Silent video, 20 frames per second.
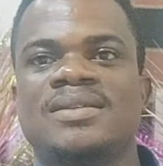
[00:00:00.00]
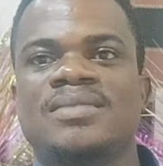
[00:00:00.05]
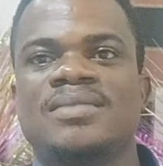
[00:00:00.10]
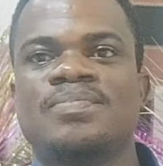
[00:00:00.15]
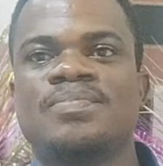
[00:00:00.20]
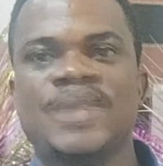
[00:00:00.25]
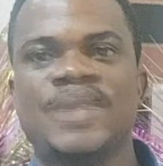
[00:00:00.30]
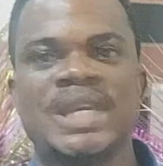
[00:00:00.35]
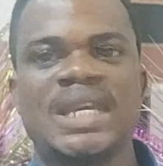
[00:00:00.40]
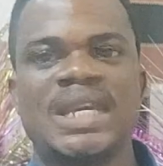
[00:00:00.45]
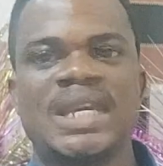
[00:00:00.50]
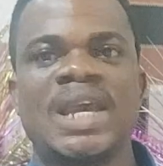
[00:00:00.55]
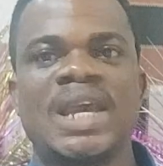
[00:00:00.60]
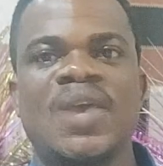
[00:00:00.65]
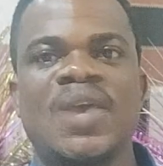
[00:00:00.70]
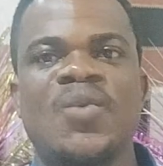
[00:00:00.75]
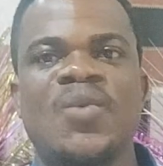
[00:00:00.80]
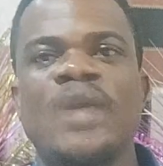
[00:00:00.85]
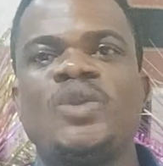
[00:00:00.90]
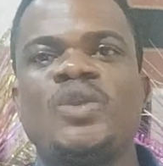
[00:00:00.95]
B,
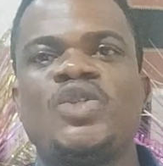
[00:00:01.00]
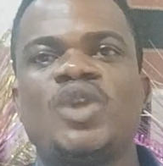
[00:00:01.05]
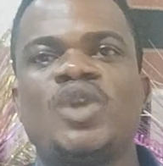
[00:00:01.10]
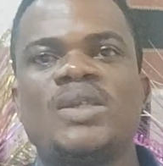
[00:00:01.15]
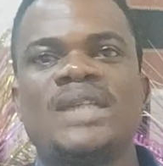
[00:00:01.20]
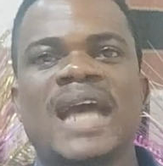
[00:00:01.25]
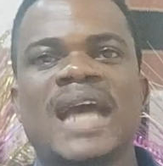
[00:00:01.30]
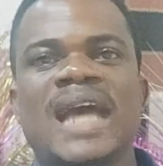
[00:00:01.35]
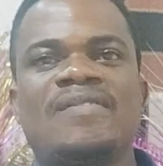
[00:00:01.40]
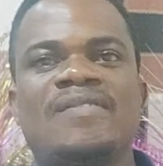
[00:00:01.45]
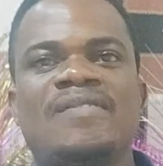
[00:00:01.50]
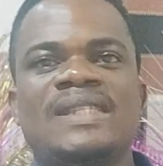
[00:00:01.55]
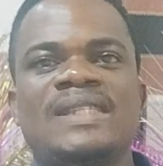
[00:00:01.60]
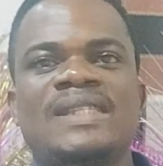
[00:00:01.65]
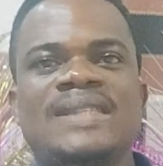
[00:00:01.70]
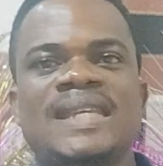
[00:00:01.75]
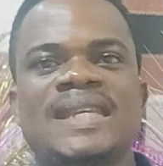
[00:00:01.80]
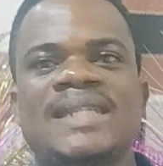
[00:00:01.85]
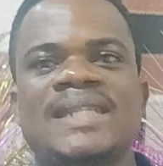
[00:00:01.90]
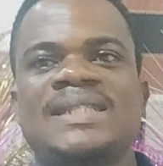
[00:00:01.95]
where you just have
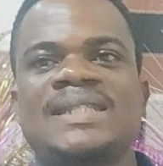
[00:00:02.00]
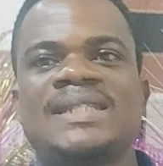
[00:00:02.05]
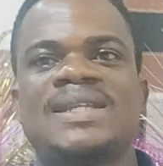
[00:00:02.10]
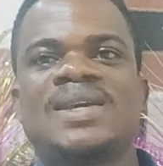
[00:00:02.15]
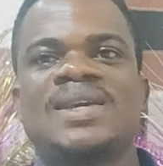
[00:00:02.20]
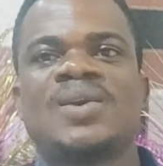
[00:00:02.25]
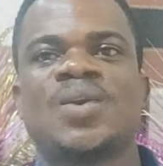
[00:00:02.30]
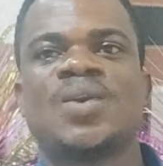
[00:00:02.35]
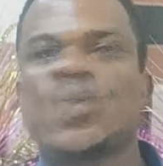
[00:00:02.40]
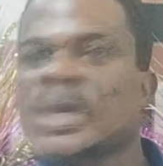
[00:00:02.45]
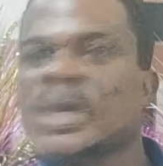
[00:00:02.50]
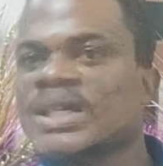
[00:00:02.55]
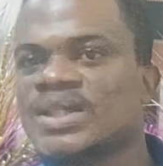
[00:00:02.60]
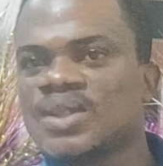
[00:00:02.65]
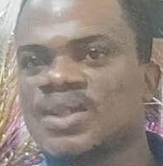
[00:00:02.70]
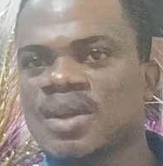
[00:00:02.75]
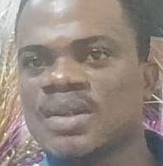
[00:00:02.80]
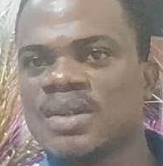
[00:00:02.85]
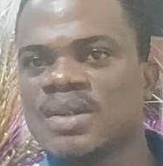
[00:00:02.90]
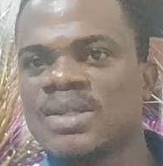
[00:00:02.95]
6
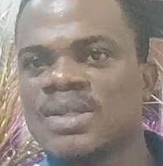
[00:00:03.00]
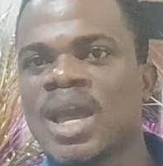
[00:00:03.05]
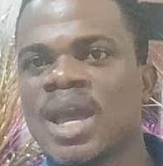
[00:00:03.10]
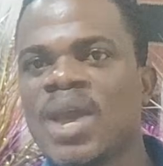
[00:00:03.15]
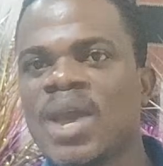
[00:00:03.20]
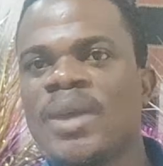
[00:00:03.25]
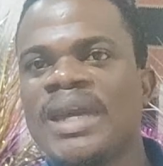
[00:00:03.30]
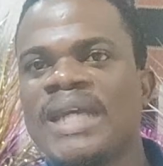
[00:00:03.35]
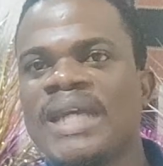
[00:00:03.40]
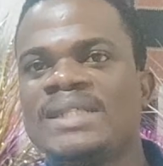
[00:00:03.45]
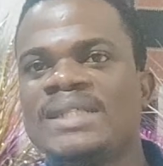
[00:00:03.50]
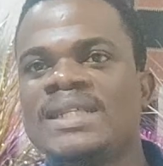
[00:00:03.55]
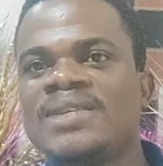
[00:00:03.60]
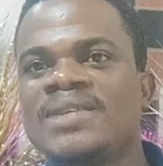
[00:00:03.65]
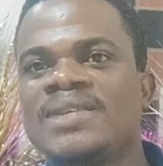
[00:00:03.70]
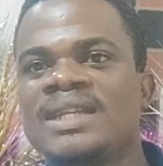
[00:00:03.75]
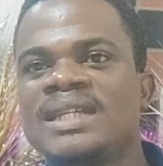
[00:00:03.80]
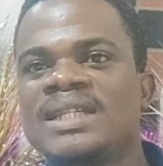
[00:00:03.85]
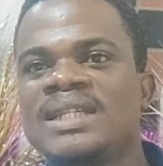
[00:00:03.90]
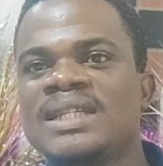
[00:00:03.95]
questions, whereas
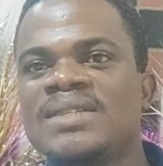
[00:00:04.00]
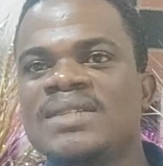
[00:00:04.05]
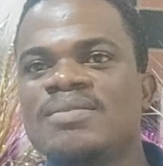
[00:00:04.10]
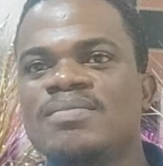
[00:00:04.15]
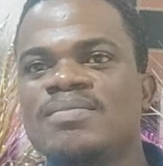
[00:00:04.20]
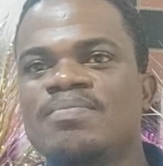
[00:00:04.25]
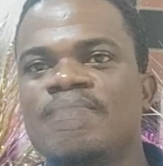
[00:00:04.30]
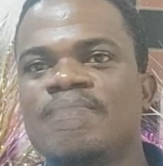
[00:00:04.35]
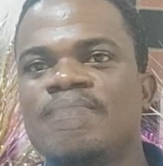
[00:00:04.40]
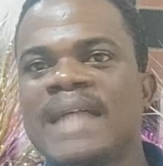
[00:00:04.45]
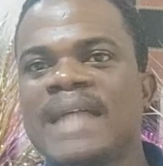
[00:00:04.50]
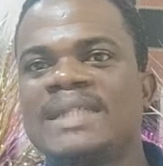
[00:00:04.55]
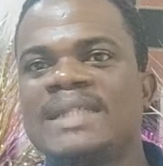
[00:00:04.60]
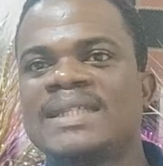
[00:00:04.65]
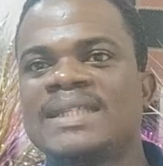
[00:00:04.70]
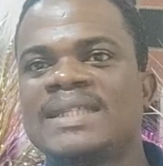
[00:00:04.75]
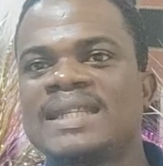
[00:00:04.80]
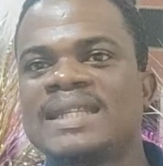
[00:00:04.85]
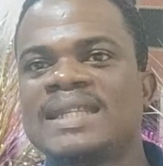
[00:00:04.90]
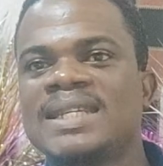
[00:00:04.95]
in reading part
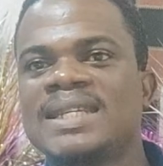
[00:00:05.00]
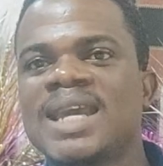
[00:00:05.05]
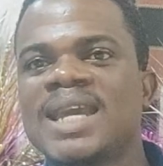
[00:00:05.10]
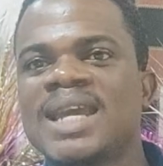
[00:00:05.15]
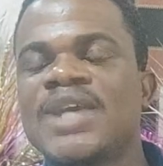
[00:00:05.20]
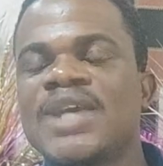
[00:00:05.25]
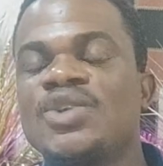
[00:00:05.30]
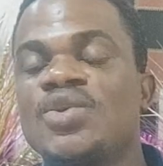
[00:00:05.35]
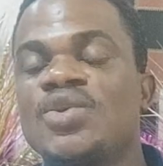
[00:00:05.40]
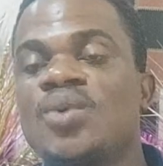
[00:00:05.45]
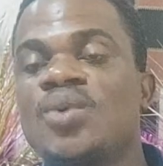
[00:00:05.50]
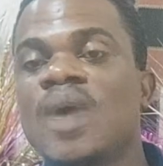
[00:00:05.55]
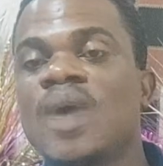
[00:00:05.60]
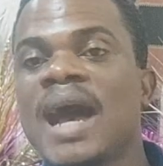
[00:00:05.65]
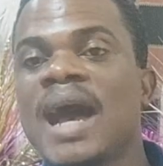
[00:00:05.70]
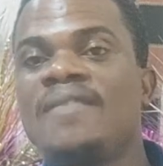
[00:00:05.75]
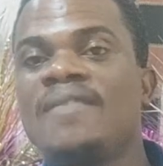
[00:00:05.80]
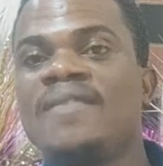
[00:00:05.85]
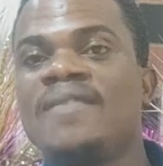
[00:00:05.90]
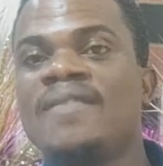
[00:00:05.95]
C, you
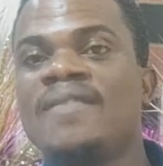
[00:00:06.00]
have